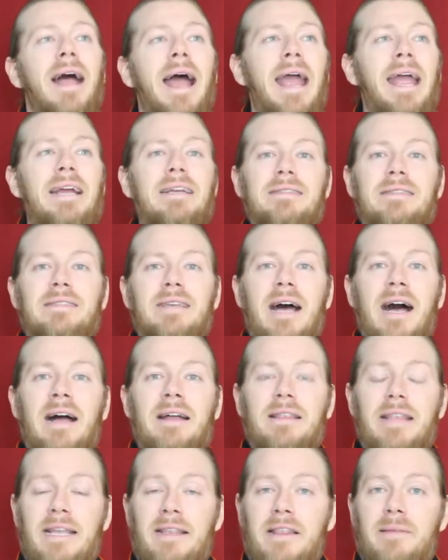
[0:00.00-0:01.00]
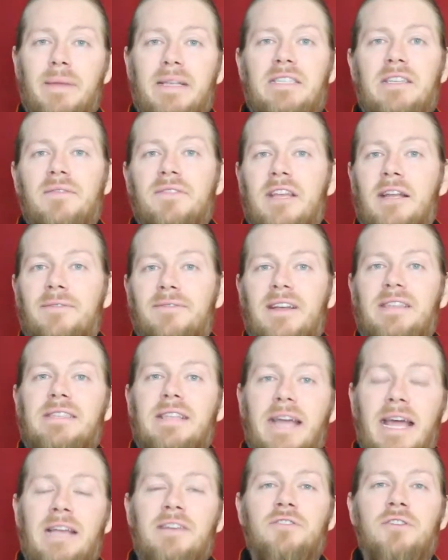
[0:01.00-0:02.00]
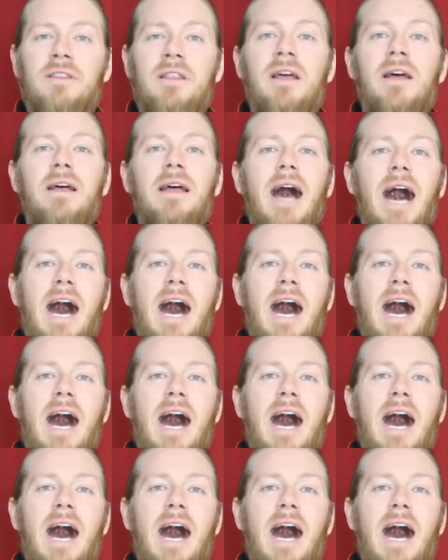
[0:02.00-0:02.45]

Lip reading: And in the midst of the investigation,